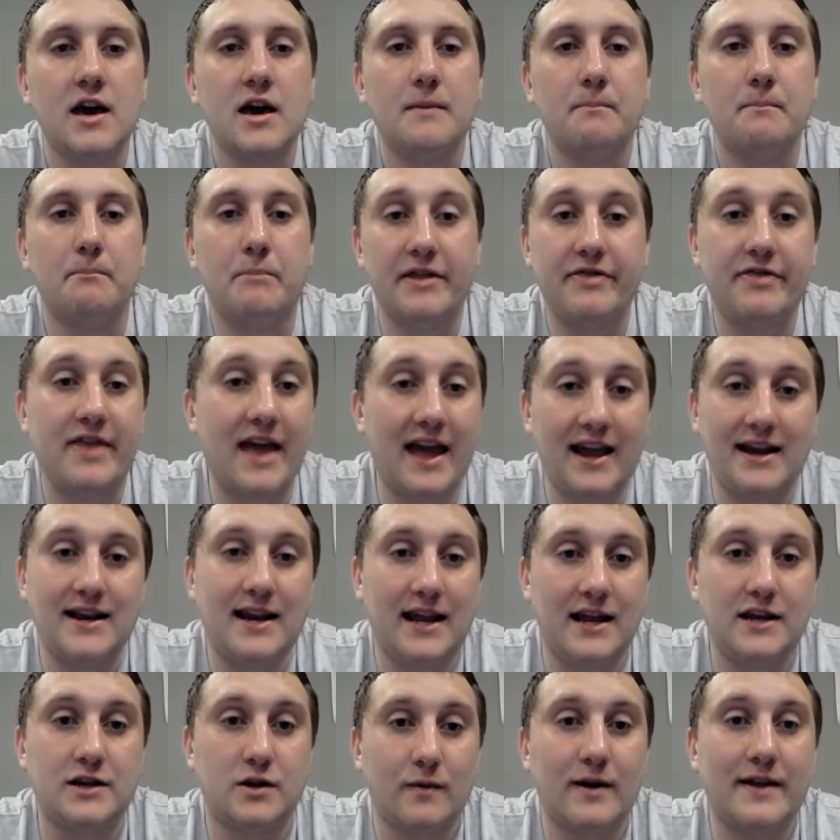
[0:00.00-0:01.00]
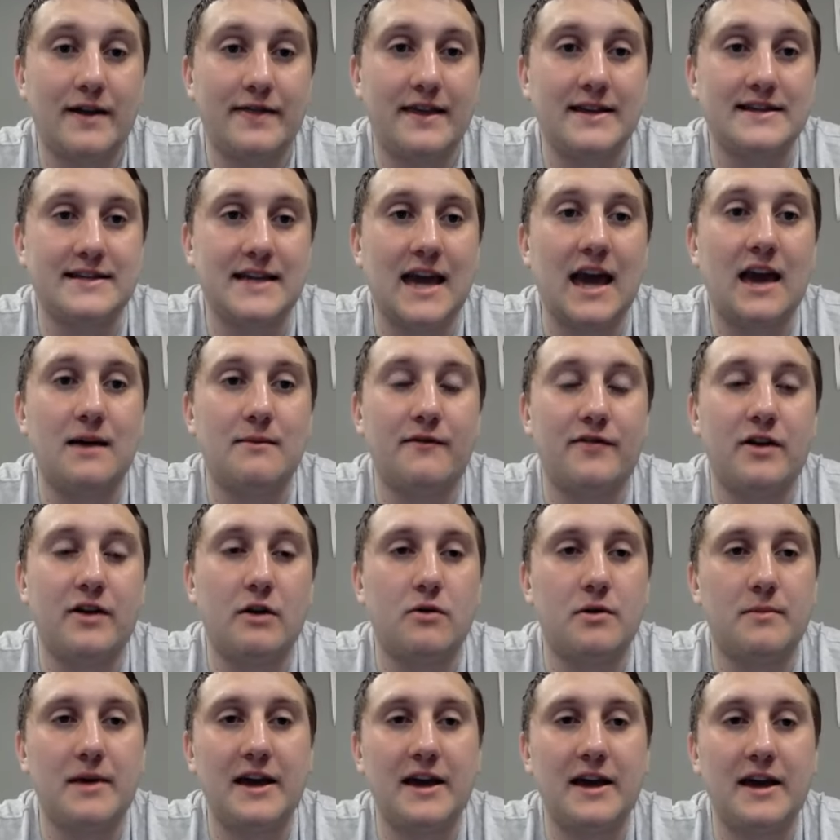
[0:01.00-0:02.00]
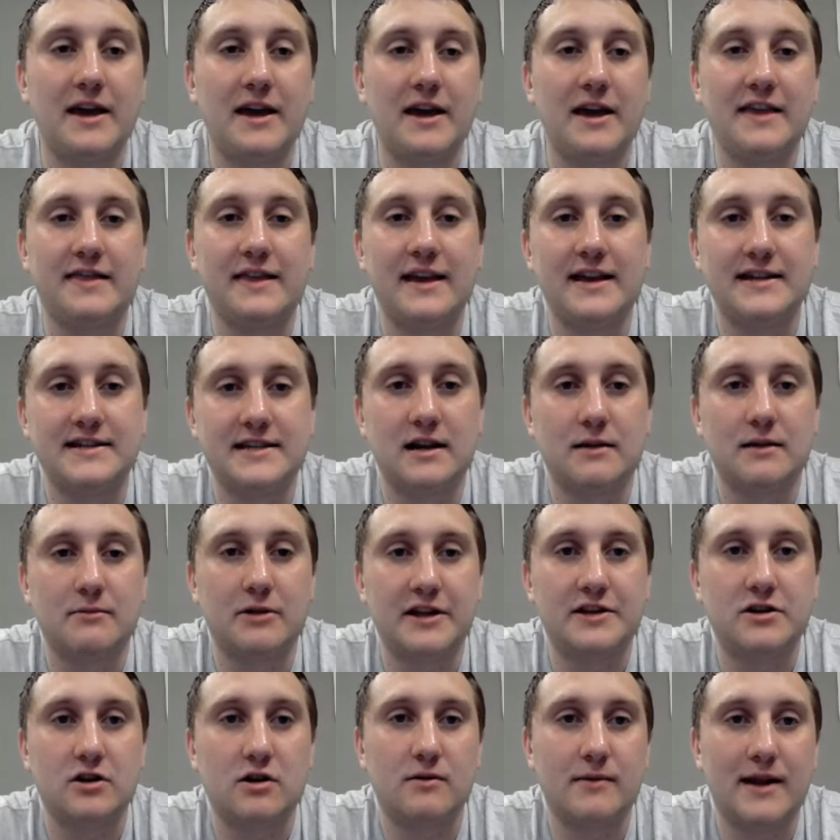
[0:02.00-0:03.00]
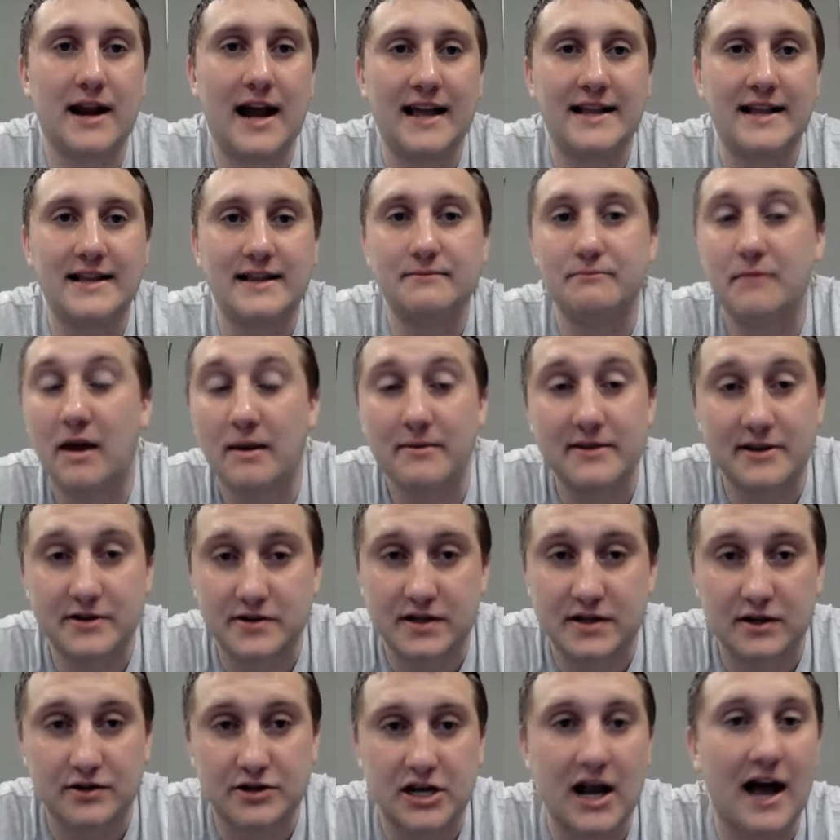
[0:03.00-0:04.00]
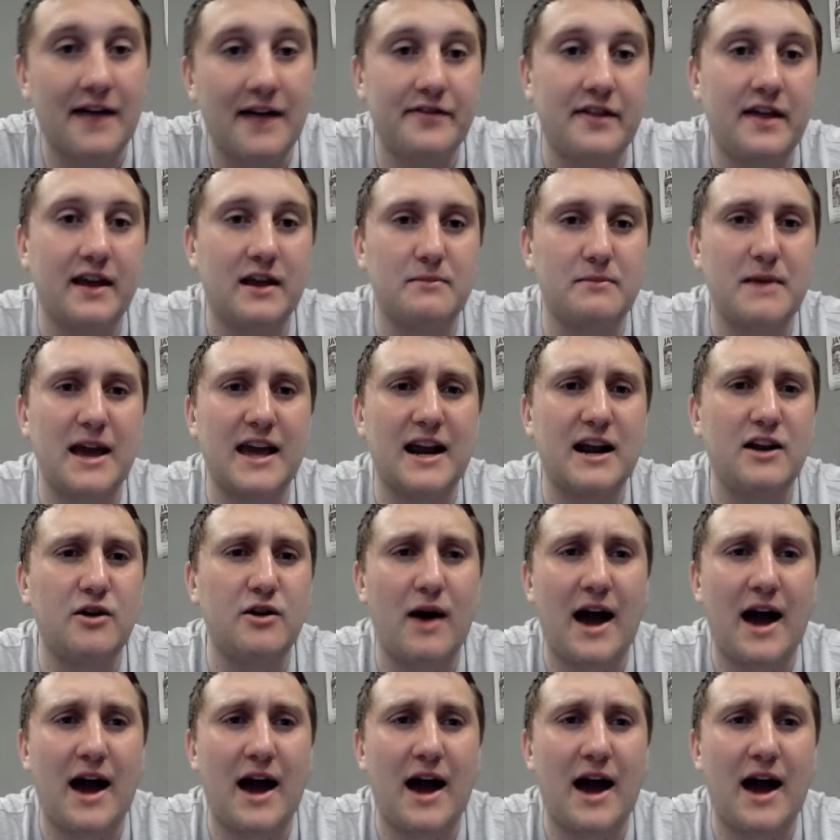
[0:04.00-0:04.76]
But they need to win this game if they want to make the NCAA tournament. Maybe there's still a shot that they can make it.